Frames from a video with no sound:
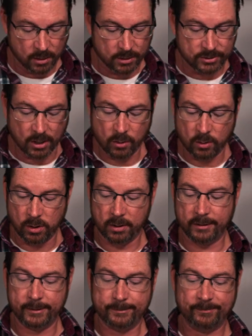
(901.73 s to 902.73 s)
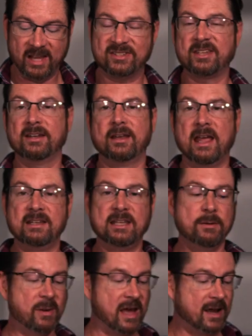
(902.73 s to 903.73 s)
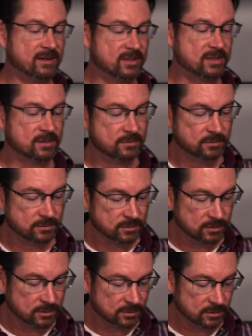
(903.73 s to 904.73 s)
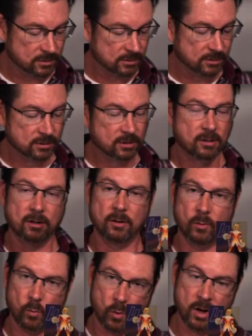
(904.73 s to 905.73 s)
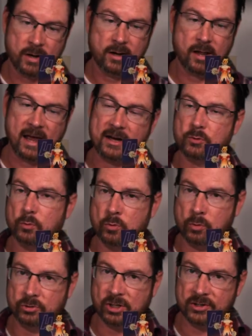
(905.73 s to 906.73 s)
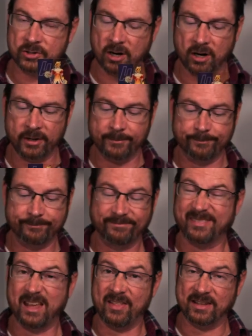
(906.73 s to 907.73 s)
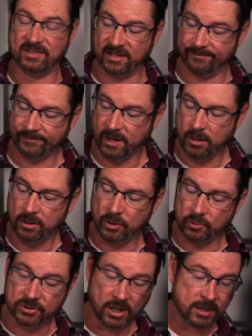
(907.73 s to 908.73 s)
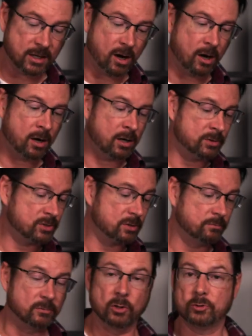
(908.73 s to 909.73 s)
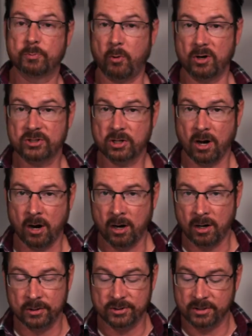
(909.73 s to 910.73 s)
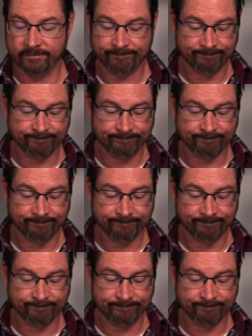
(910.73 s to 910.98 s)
So, that's it. 18 packs, one actual cool chase card, and that's it. No signed cards, no sports cards,